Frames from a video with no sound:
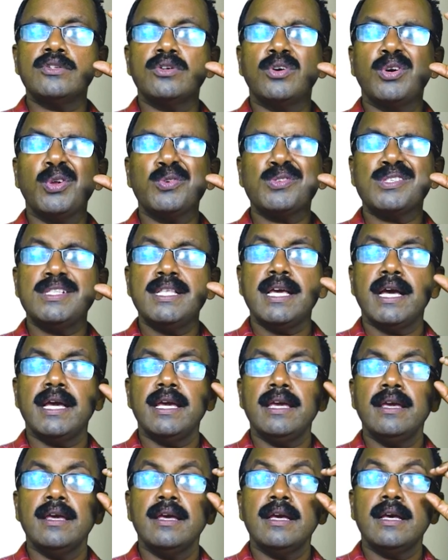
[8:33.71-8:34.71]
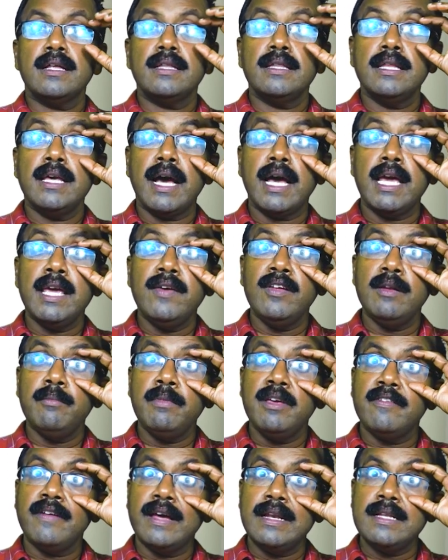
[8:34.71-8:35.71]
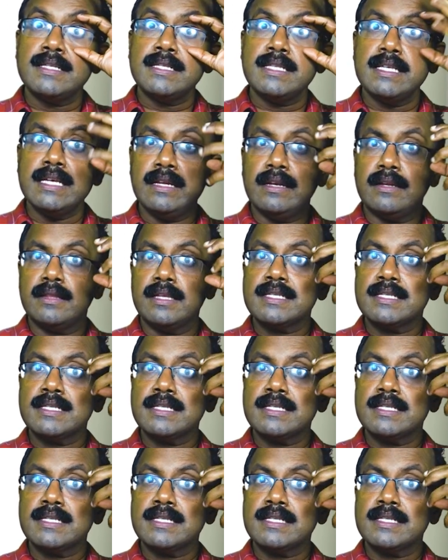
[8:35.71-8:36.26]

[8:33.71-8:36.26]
to close the eye will be well seen.